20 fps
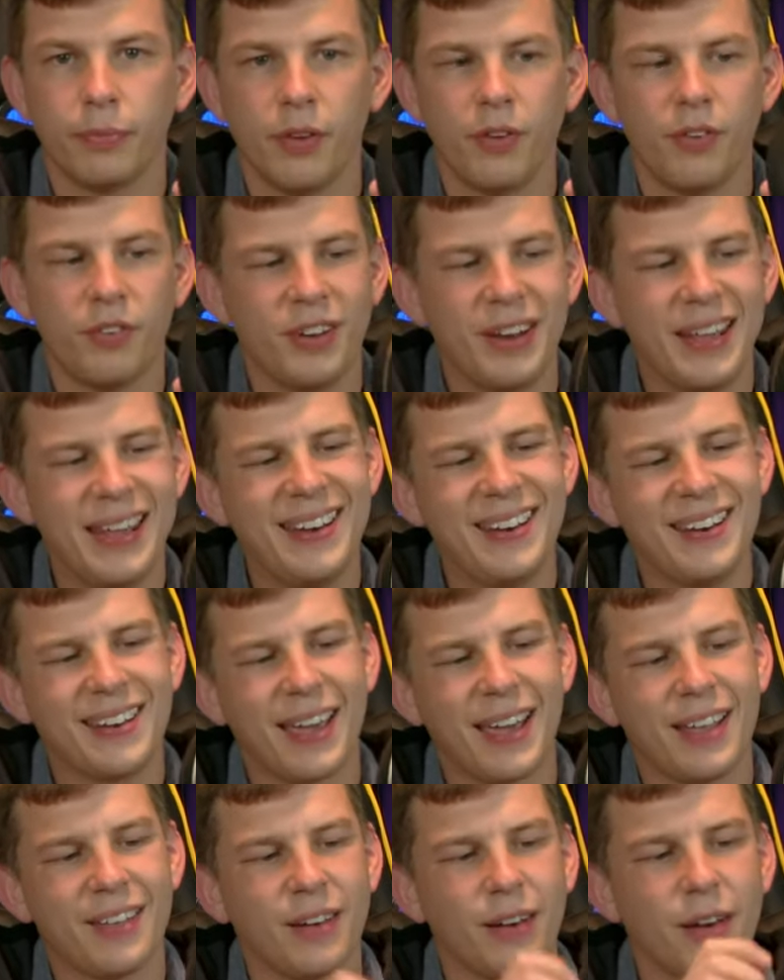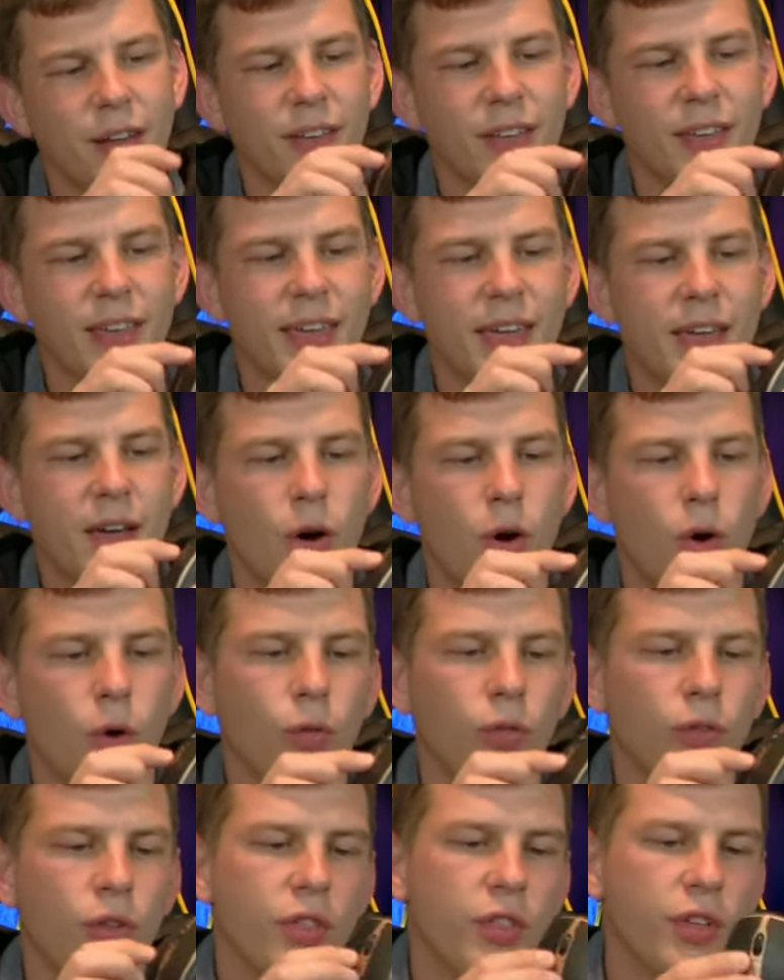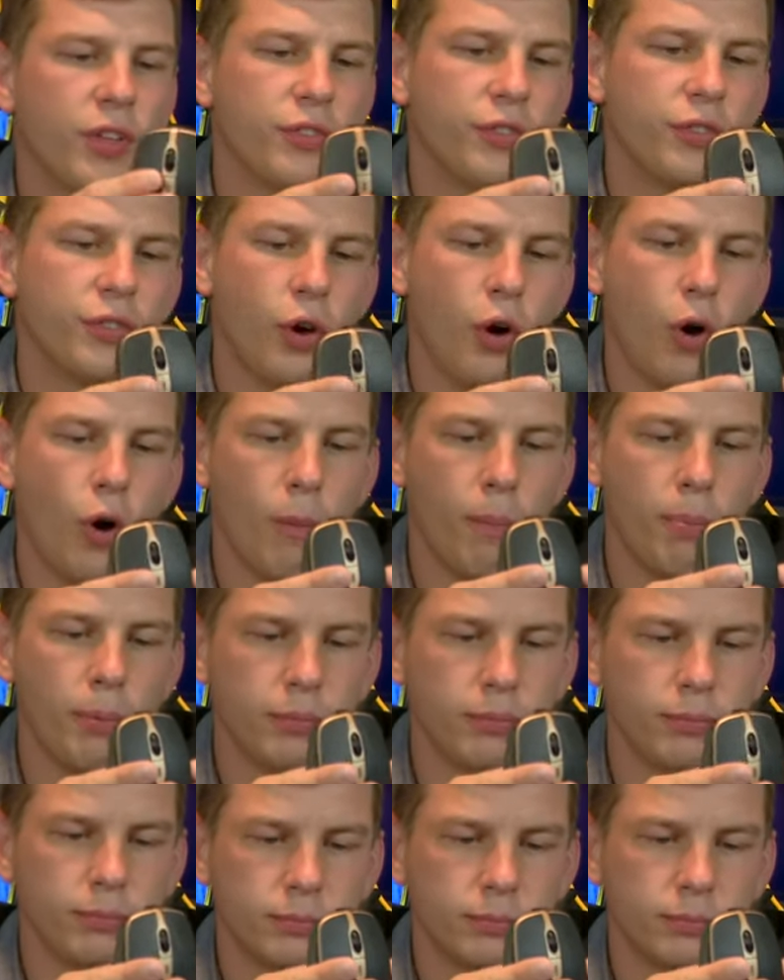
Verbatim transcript: there is an indicator light here on the top.